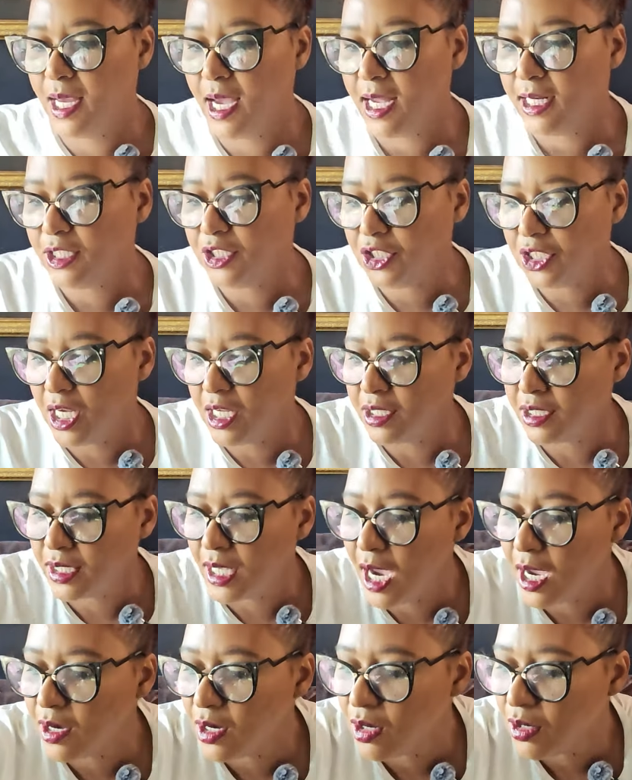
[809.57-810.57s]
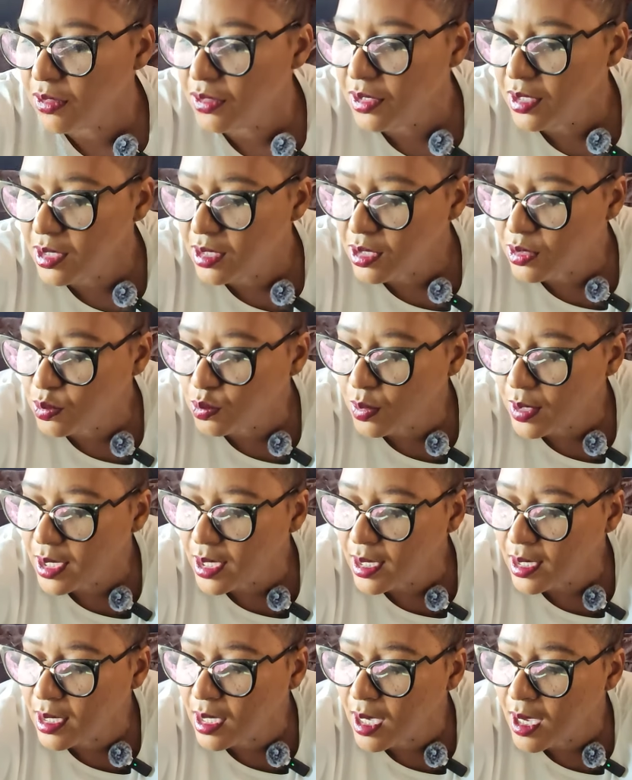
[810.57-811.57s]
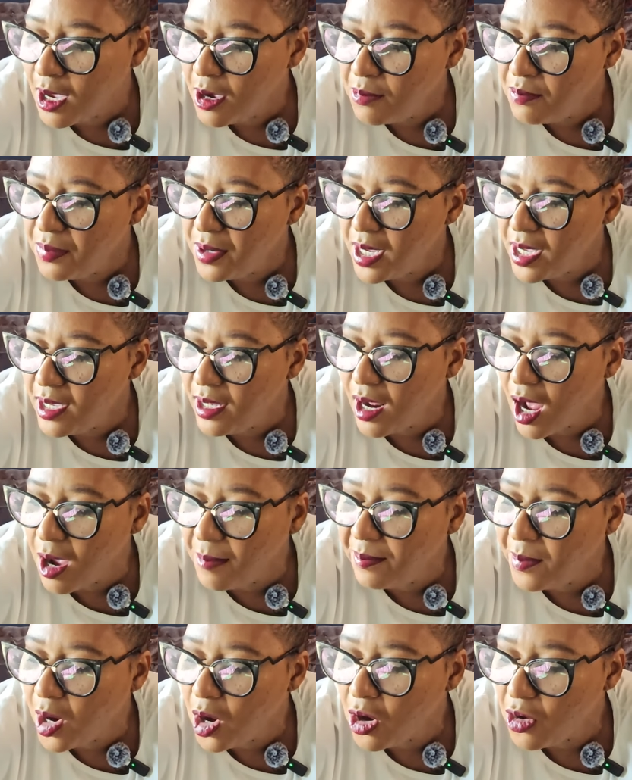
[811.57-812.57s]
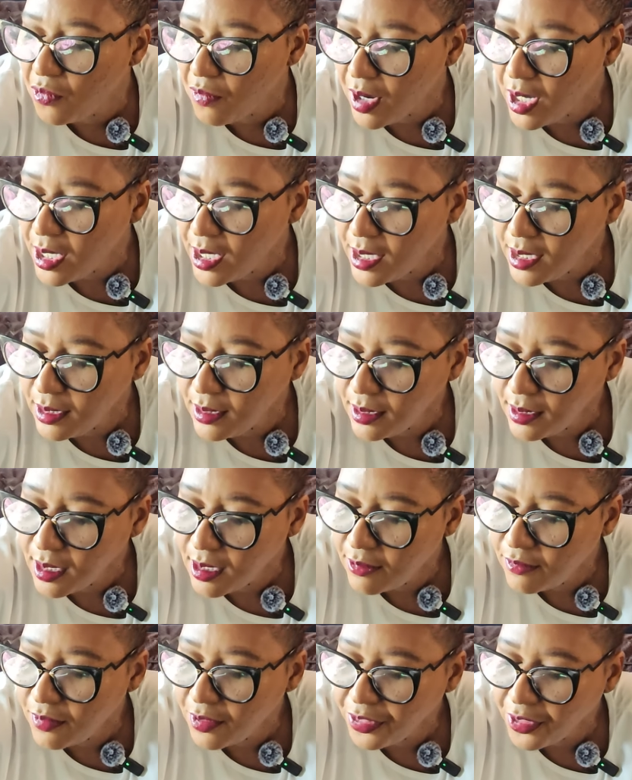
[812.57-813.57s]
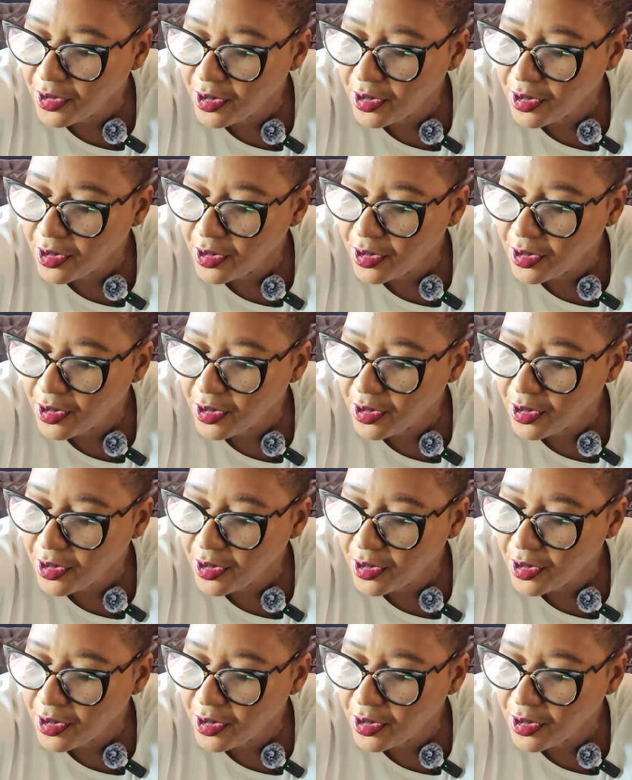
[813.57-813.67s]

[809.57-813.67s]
I just got her this week, but I'm already in love with